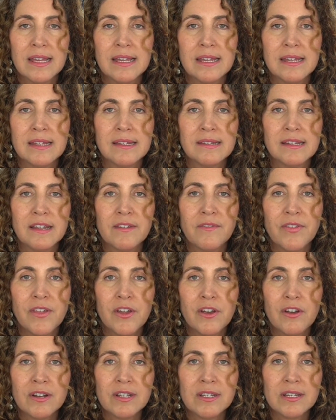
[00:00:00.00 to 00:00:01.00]
is if
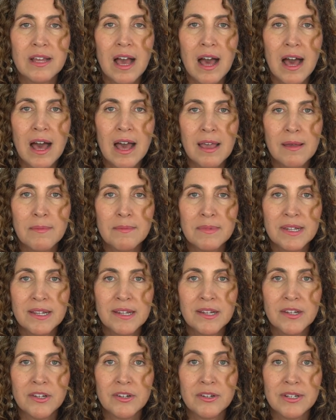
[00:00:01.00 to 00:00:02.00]
there are times
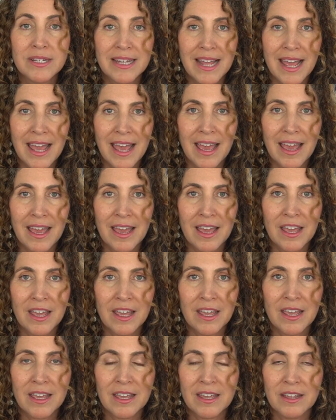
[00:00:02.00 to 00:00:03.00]
in your
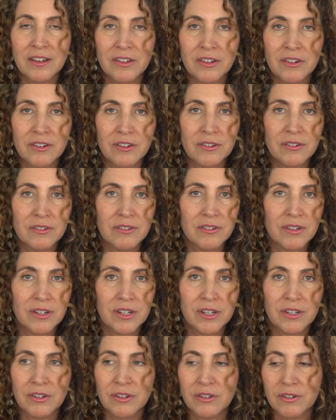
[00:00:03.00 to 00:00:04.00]
day, in
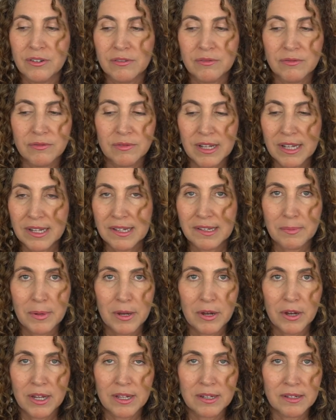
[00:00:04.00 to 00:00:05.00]
your
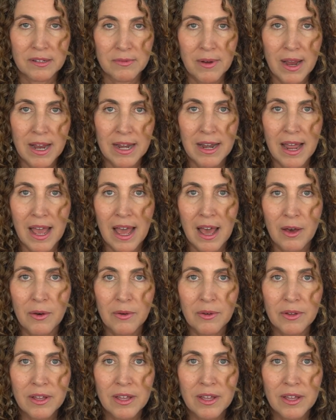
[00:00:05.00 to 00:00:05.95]
experience right now,